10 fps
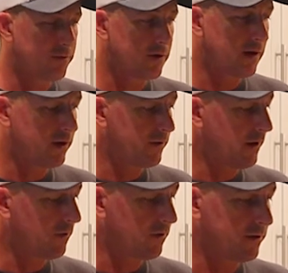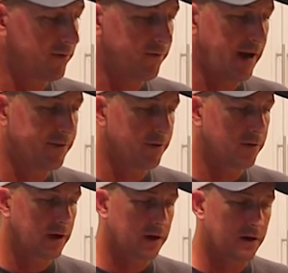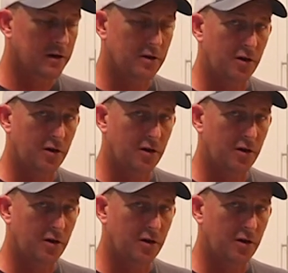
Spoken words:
through there, and then I'll run the fat through there.